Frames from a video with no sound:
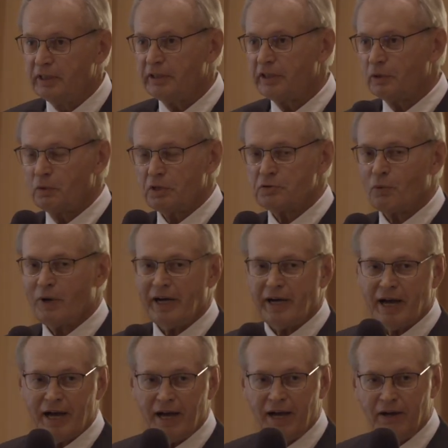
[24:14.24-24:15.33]
In other words,
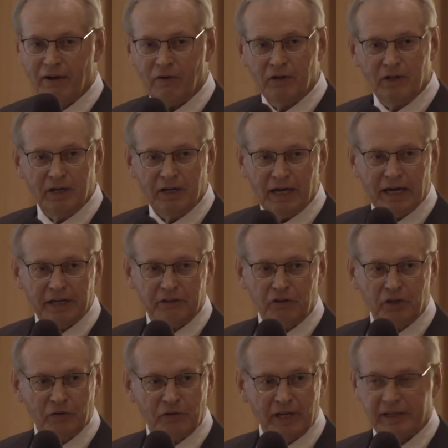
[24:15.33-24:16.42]
how do you
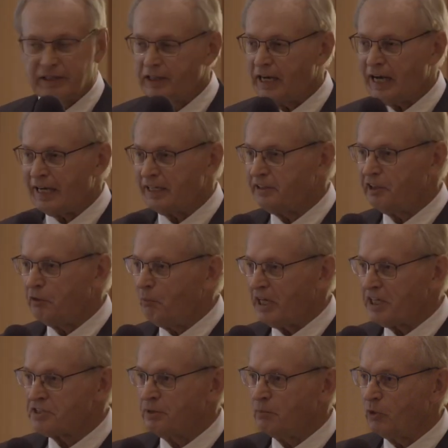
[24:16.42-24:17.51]
know that God didn't
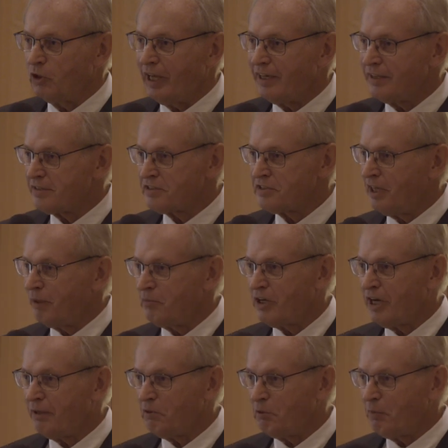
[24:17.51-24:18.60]
make some lead at the same
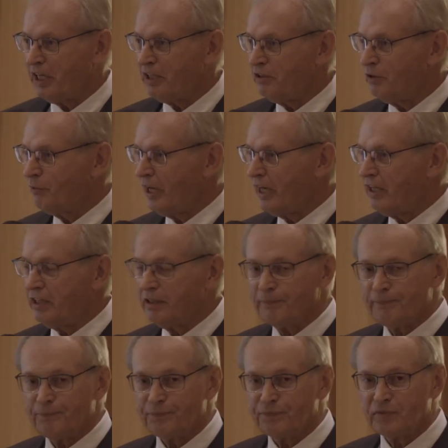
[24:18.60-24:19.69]
time he made
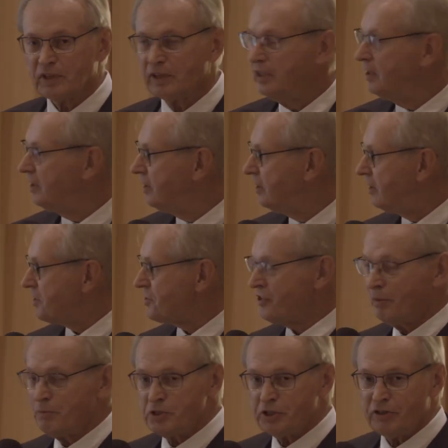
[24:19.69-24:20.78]
uranium?
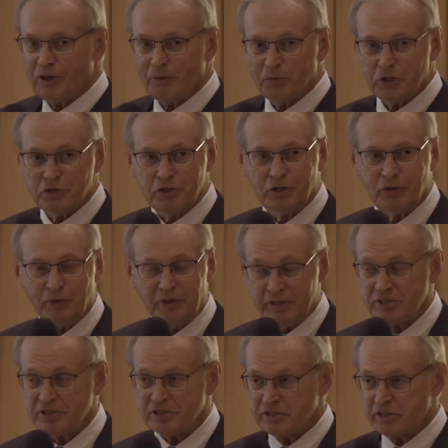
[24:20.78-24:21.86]
Assumption number 2, and
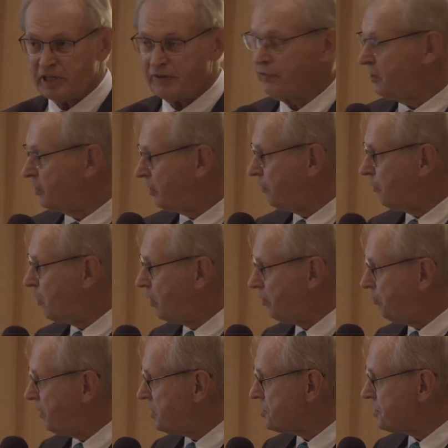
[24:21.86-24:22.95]
this is definitely wrong
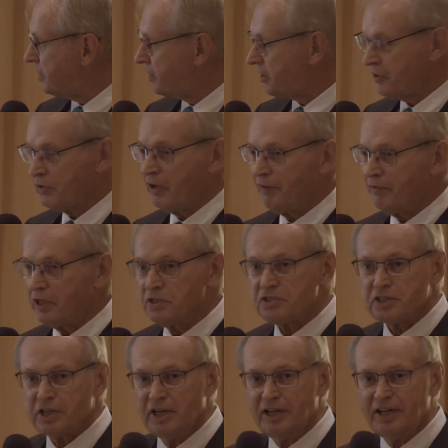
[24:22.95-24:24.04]
based on other
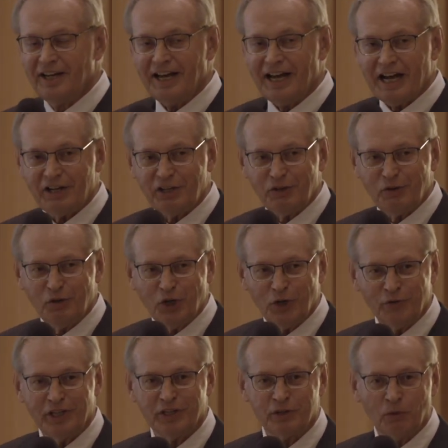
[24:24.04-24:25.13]
evidence, how do you
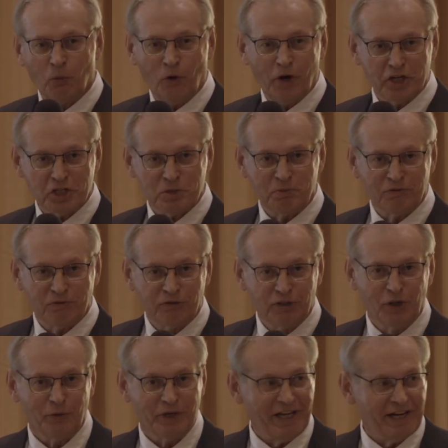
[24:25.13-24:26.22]
know that the water's been
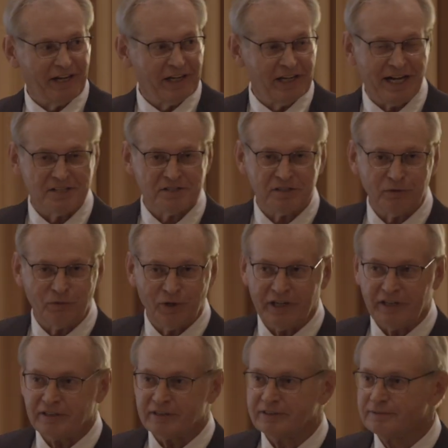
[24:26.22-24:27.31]
flowing at a constant
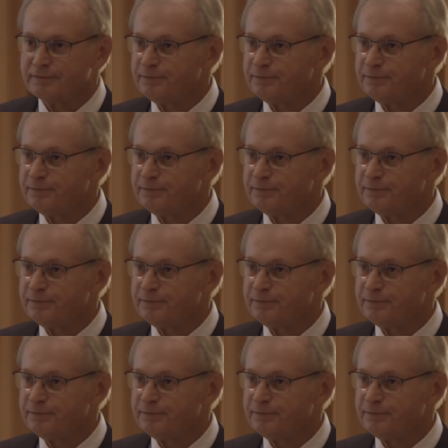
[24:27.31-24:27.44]
rate?